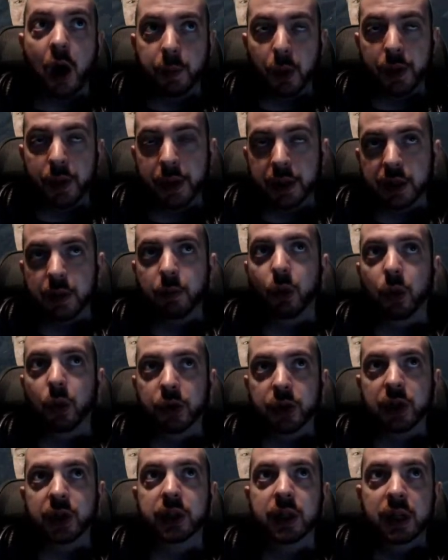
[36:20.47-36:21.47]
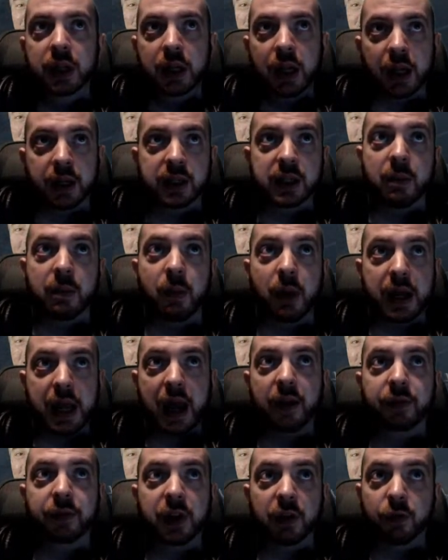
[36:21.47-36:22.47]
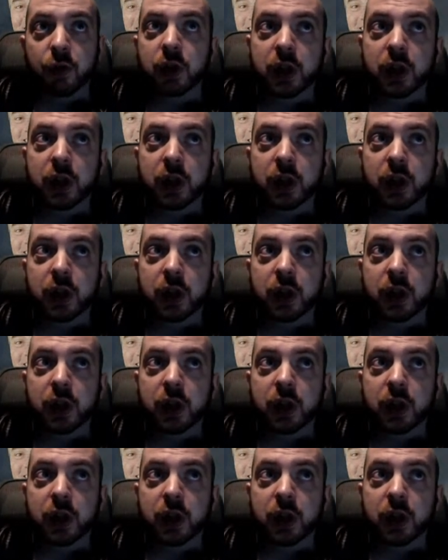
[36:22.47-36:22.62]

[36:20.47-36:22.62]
point that's important, and some might have different